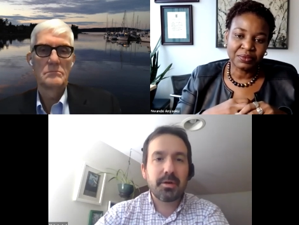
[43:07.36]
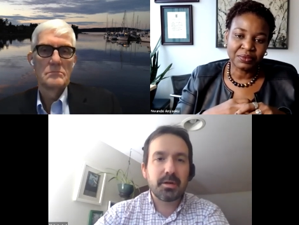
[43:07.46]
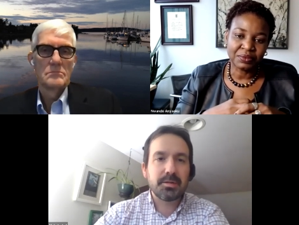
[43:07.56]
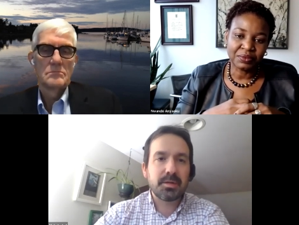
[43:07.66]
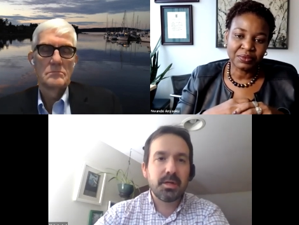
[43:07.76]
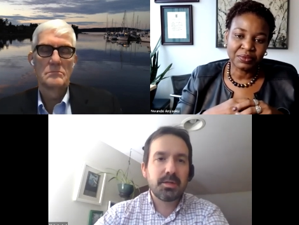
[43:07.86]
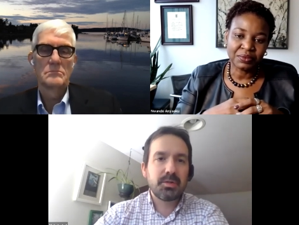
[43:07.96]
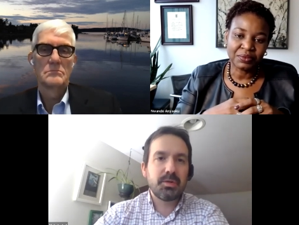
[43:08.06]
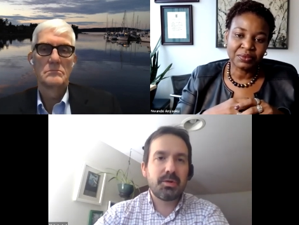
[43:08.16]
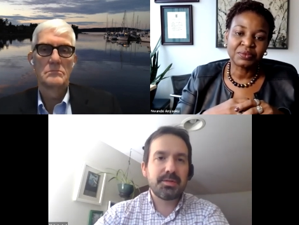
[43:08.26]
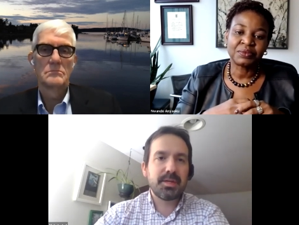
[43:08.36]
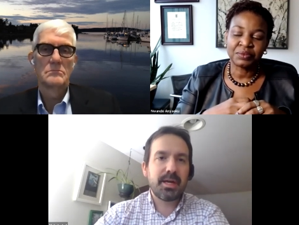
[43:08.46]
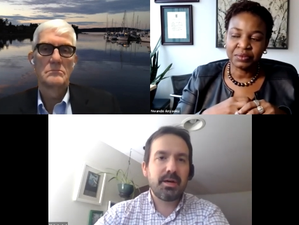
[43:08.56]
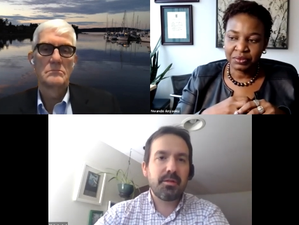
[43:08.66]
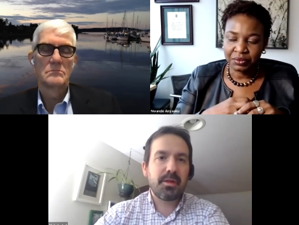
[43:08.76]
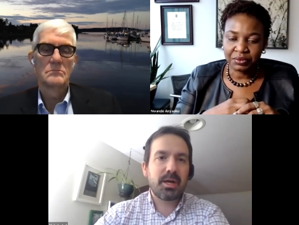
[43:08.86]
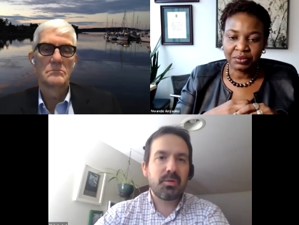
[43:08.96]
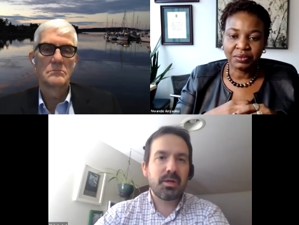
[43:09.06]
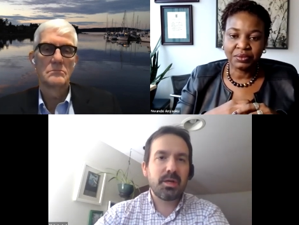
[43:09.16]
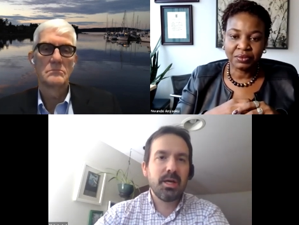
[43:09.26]
Speaker 1: barriers to addressing health
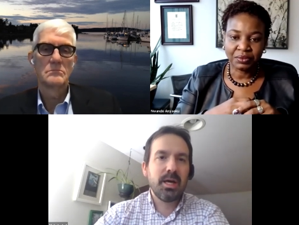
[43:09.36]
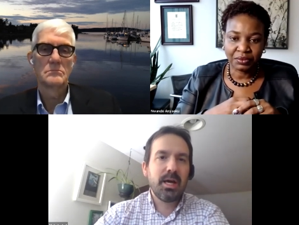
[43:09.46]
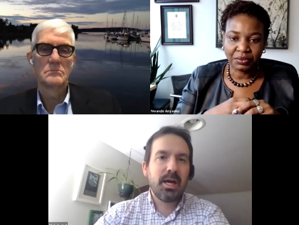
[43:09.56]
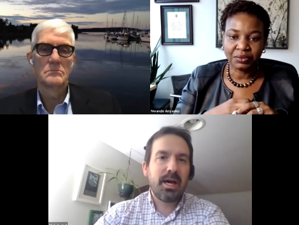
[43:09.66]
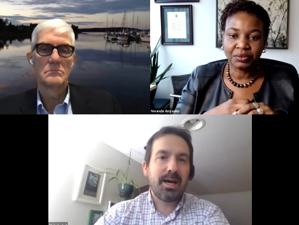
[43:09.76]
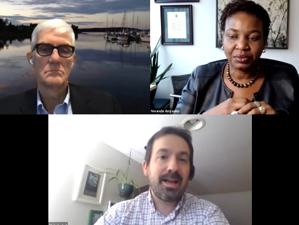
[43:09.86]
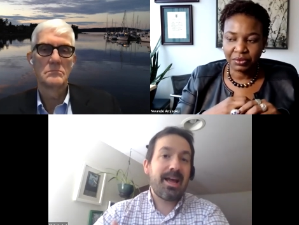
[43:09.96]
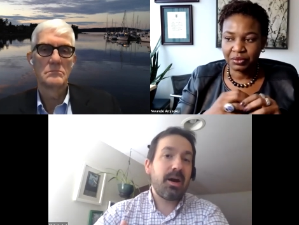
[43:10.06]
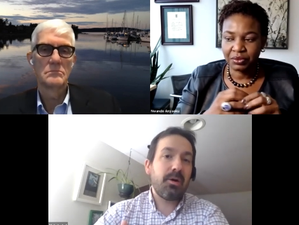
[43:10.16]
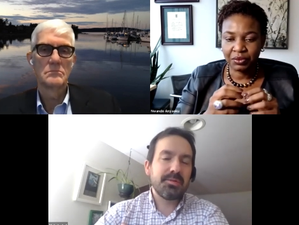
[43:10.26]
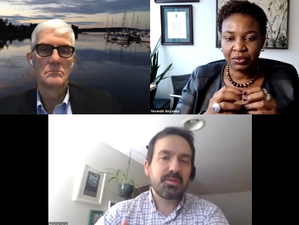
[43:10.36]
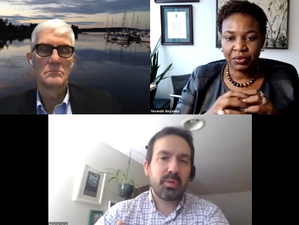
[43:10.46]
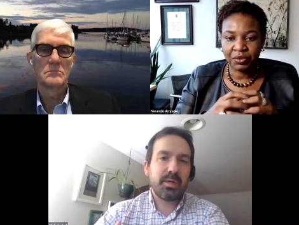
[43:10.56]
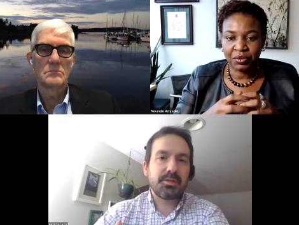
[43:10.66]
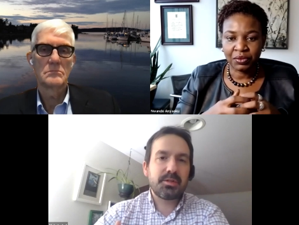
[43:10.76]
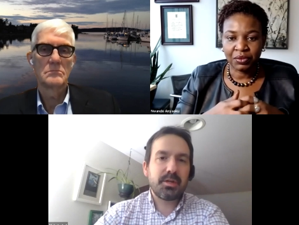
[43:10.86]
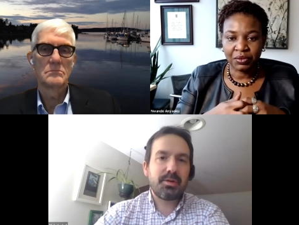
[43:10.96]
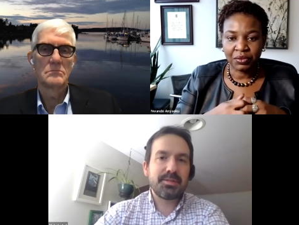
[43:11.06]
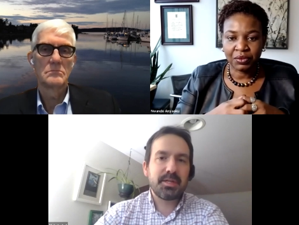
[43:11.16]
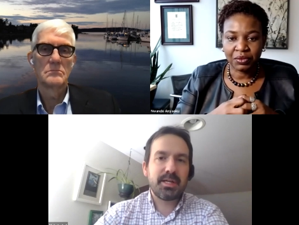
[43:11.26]
equity? Uh, and how is Swedish
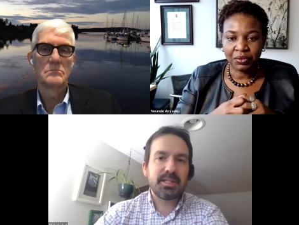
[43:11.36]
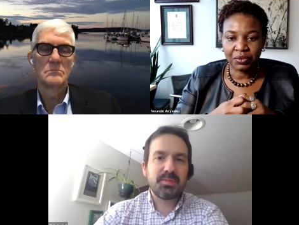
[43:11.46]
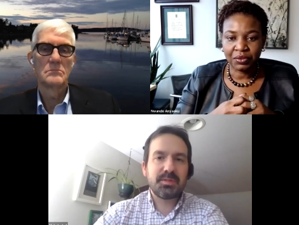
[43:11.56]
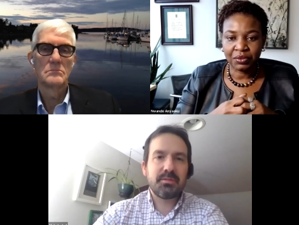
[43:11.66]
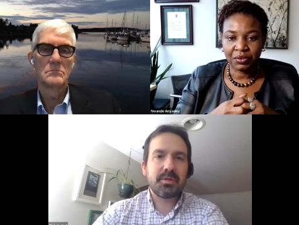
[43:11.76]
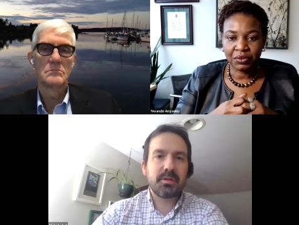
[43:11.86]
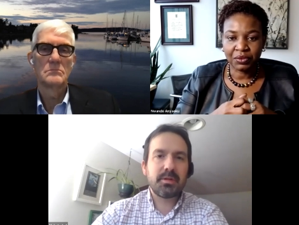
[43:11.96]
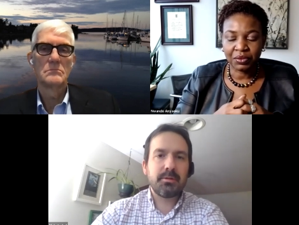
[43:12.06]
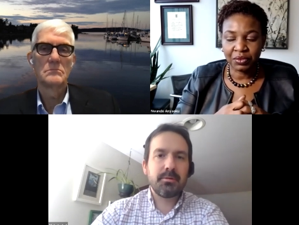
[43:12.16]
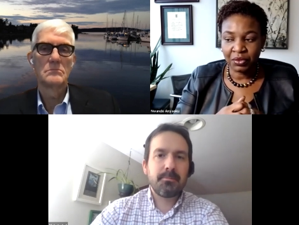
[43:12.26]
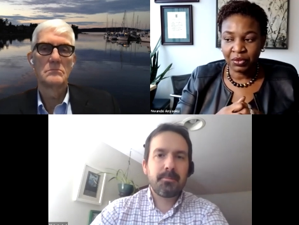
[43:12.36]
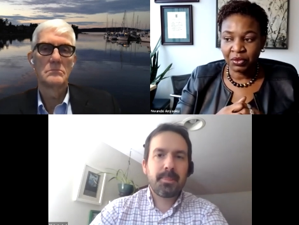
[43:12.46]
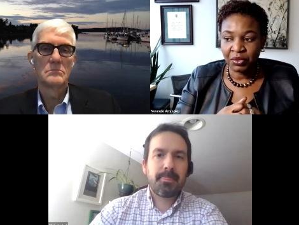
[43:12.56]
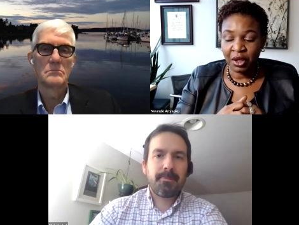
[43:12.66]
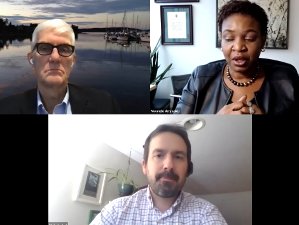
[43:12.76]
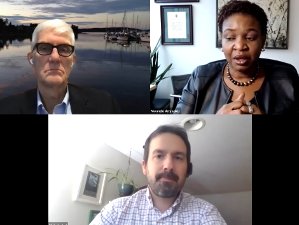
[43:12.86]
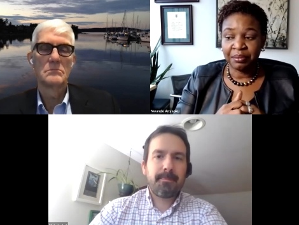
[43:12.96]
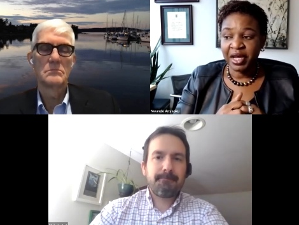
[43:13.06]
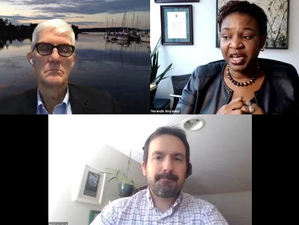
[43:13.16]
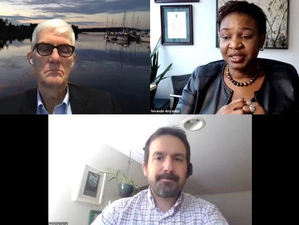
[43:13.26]
addressing that specifically?
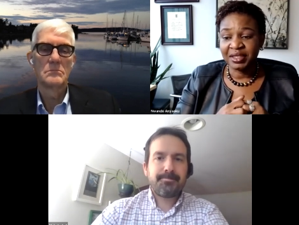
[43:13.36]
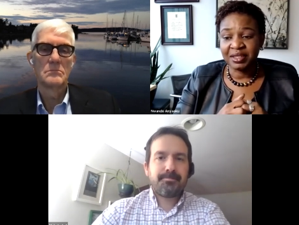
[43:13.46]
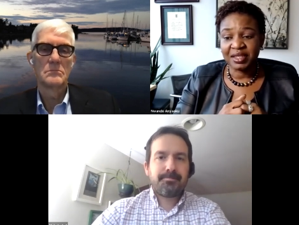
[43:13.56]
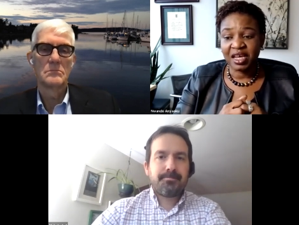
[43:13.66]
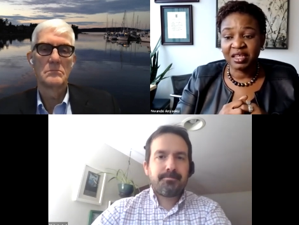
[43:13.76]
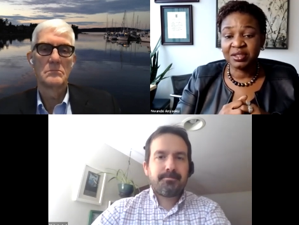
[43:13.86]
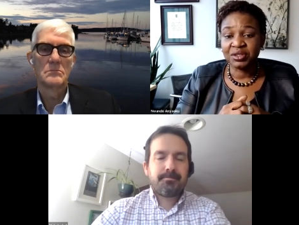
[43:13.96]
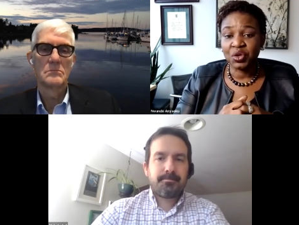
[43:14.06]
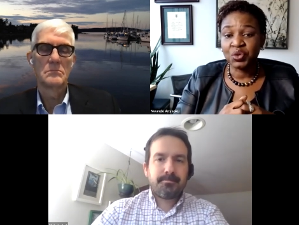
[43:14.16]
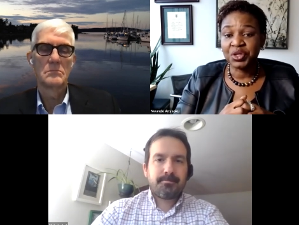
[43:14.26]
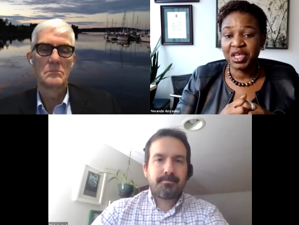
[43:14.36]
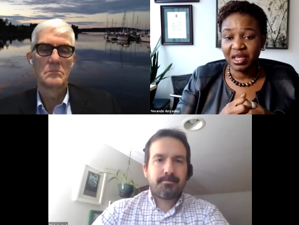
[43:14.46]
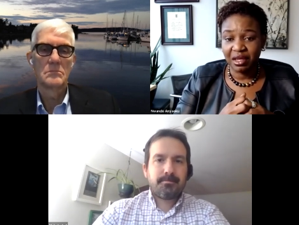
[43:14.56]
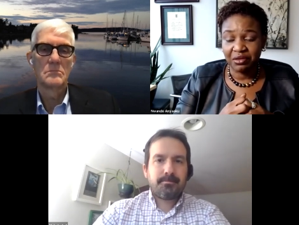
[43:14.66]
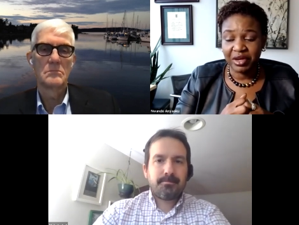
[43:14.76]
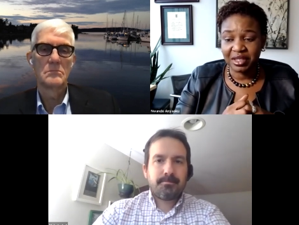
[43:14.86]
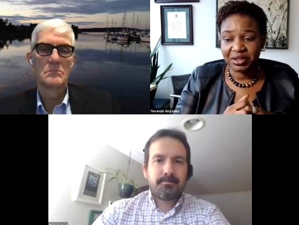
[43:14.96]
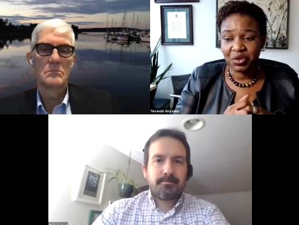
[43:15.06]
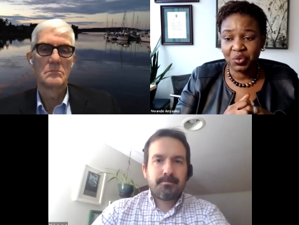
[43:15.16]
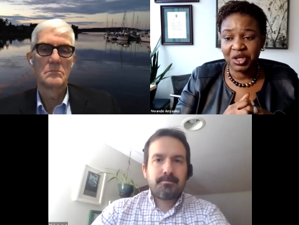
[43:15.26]
Speaker 2: Biases are uh, so key, right?
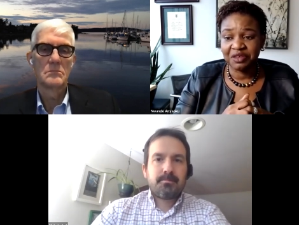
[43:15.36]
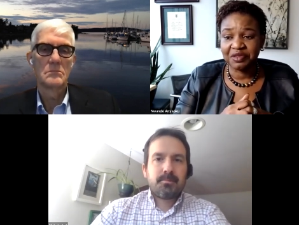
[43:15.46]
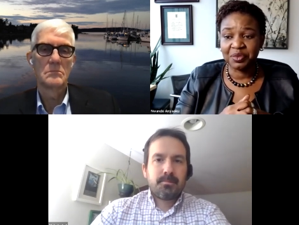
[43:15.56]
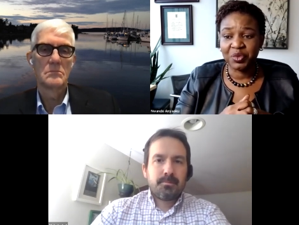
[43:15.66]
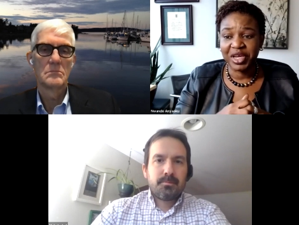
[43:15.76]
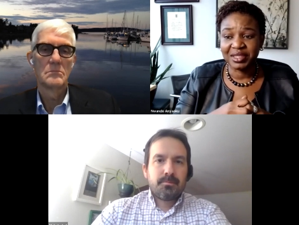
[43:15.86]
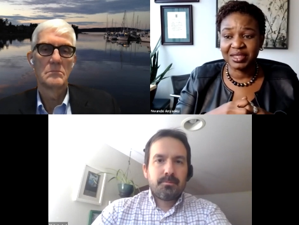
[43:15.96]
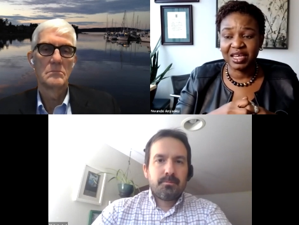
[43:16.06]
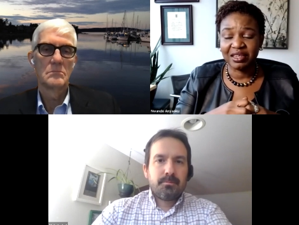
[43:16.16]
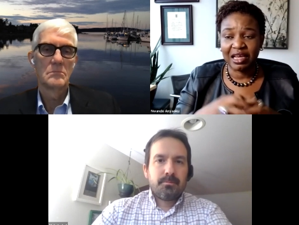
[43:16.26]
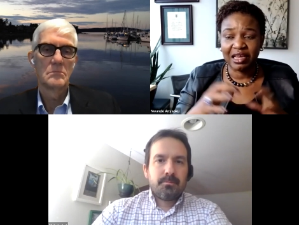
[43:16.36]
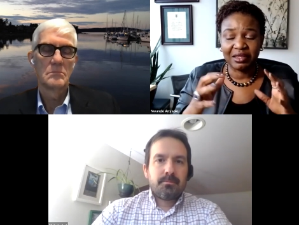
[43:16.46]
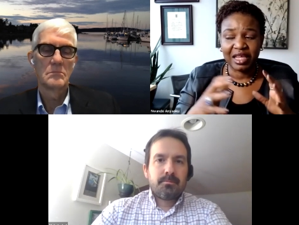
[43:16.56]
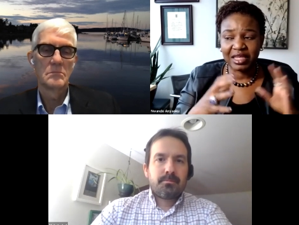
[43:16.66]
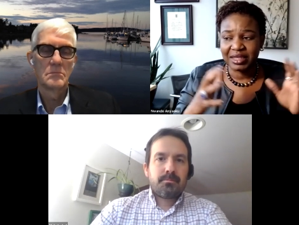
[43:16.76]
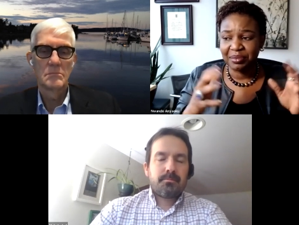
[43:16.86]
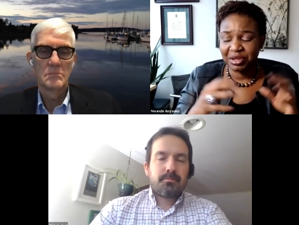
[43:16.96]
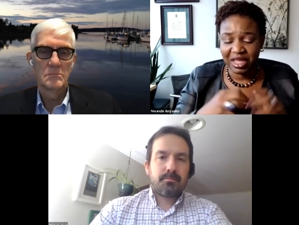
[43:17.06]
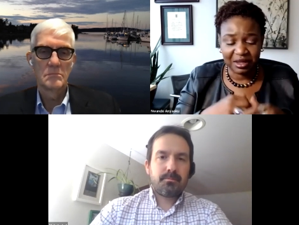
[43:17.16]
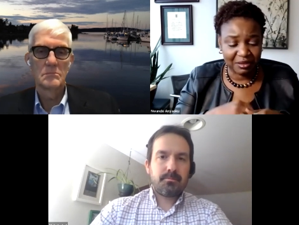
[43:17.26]
So one of the ways that uh, the
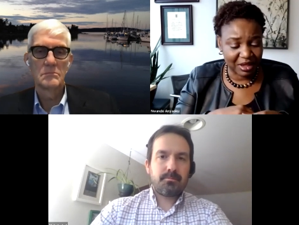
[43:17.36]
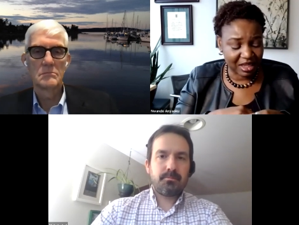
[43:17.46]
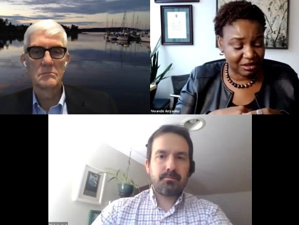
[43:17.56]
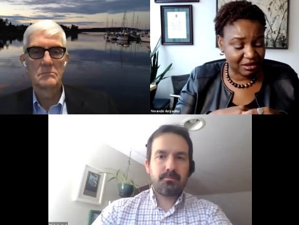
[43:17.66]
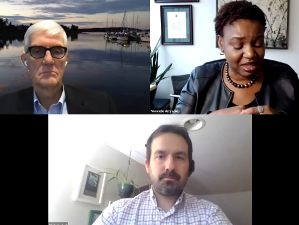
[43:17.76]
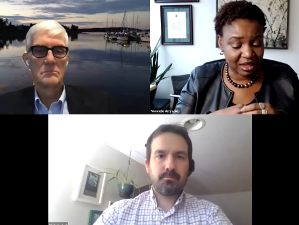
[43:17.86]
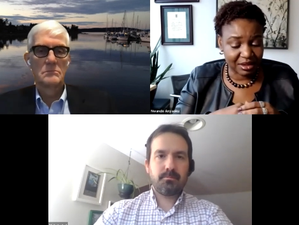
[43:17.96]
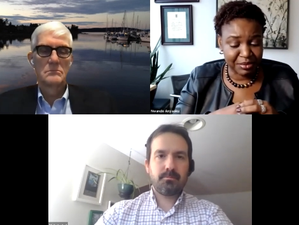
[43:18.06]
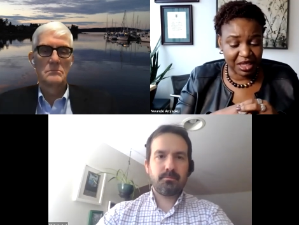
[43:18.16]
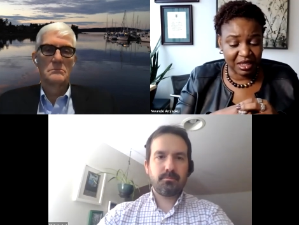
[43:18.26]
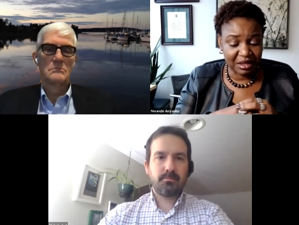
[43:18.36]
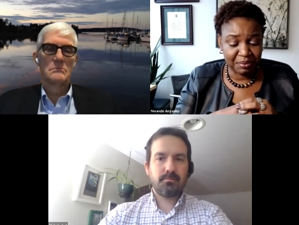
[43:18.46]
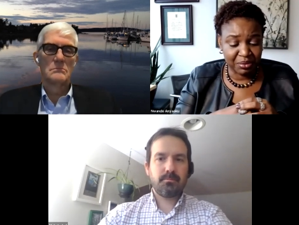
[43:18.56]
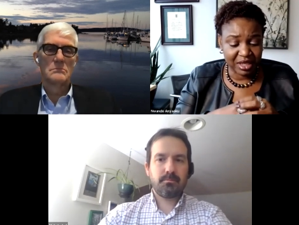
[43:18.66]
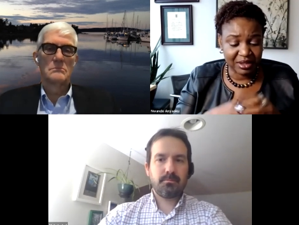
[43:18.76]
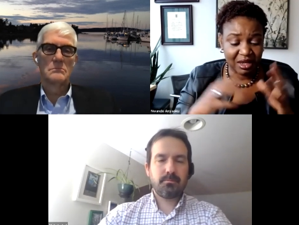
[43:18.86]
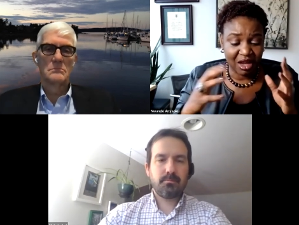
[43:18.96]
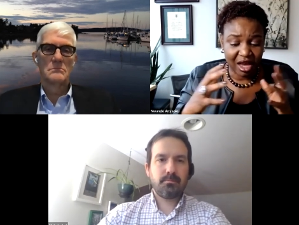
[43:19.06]
example that, that that's been in the press a